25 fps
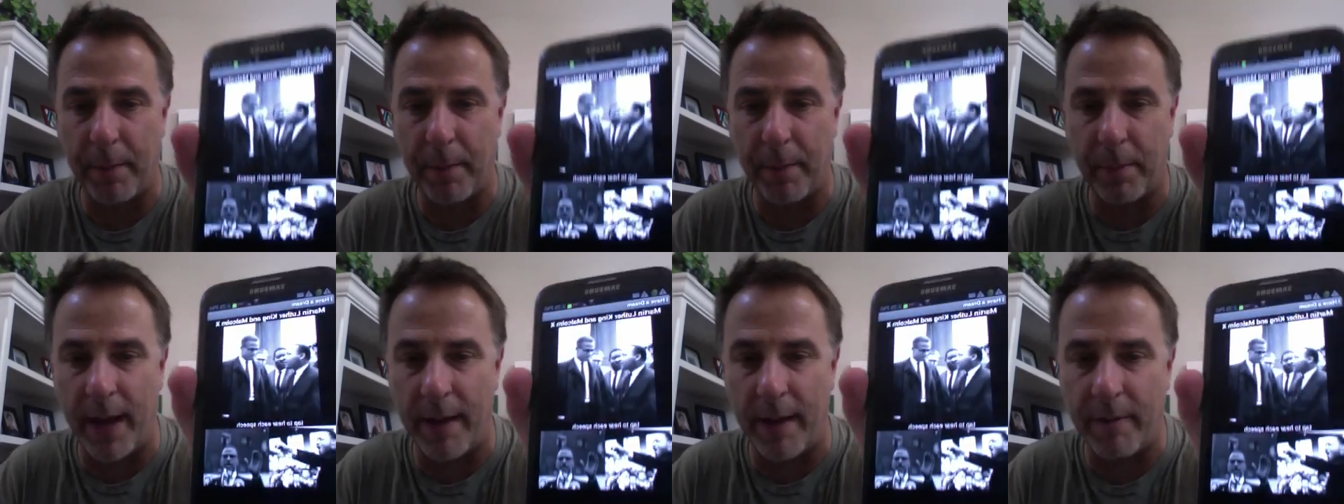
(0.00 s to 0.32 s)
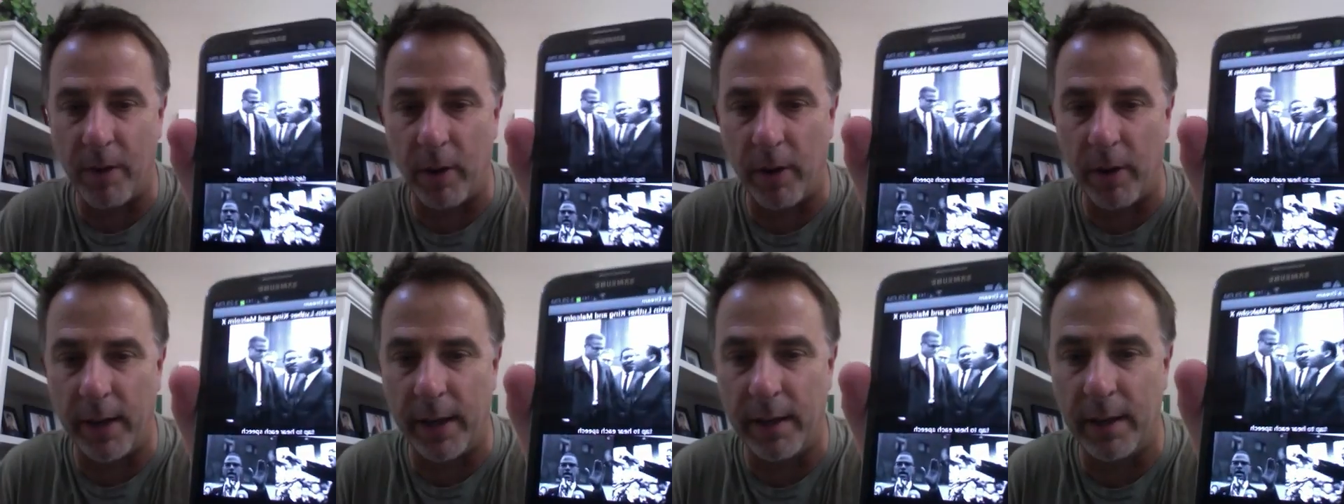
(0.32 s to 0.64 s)
and I've
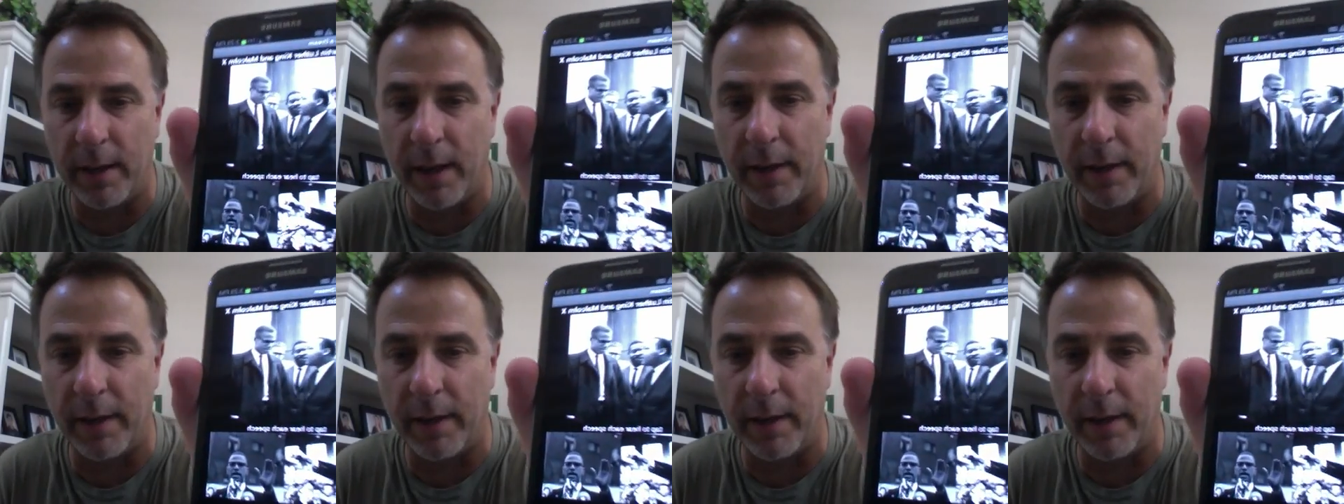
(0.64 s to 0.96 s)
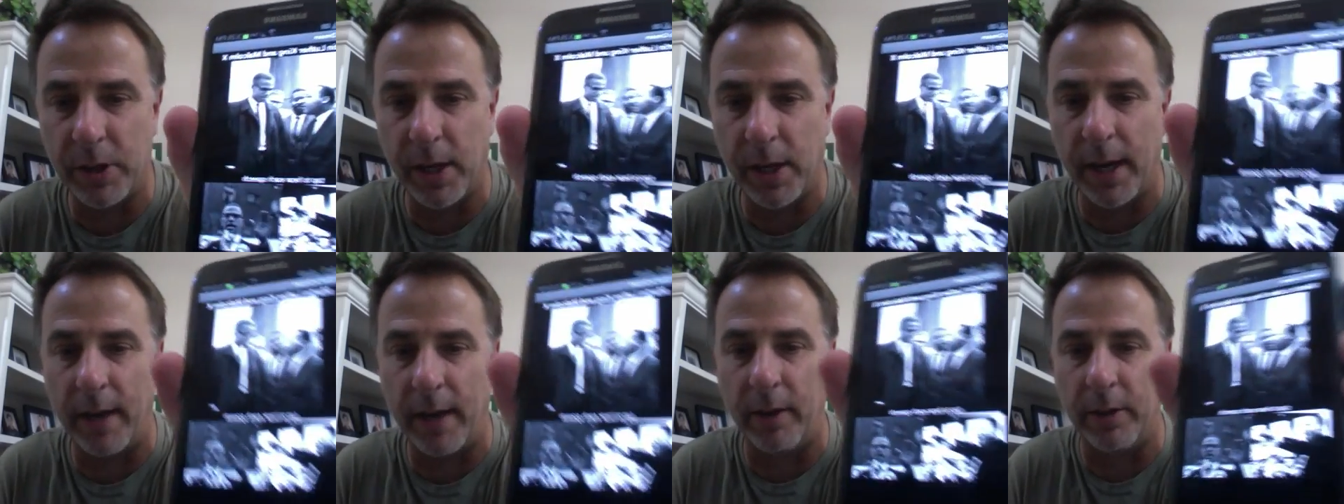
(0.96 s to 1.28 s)
already done the
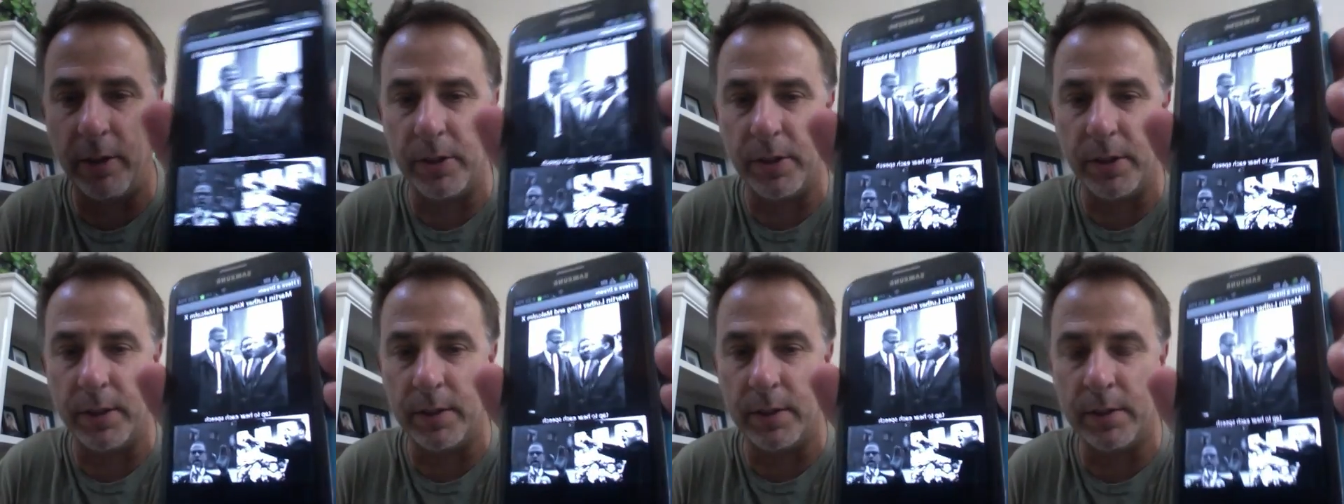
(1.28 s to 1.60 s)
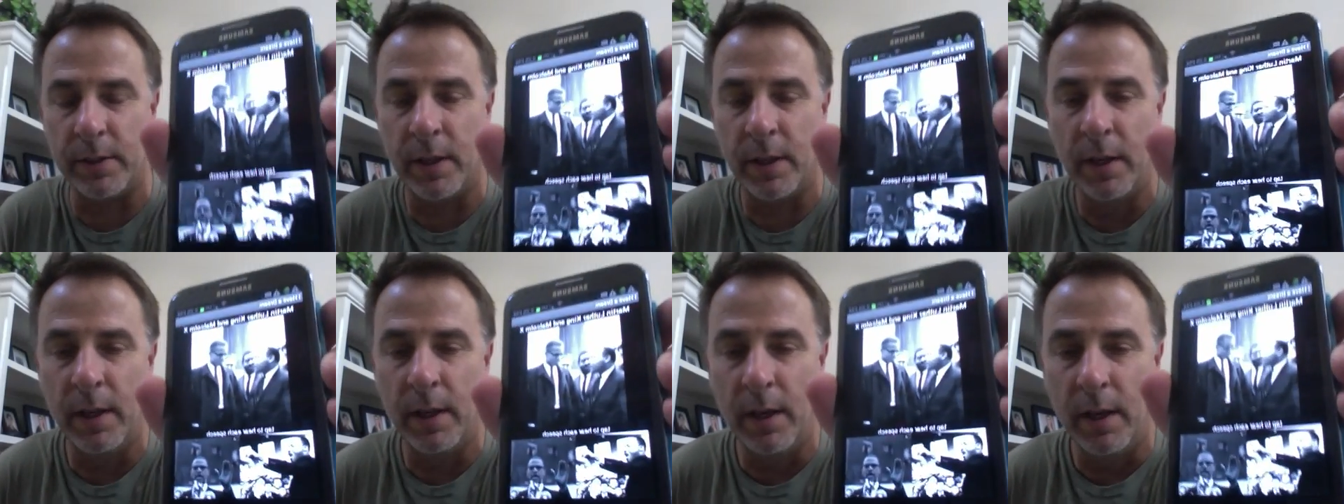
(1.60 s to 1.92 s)
challenges,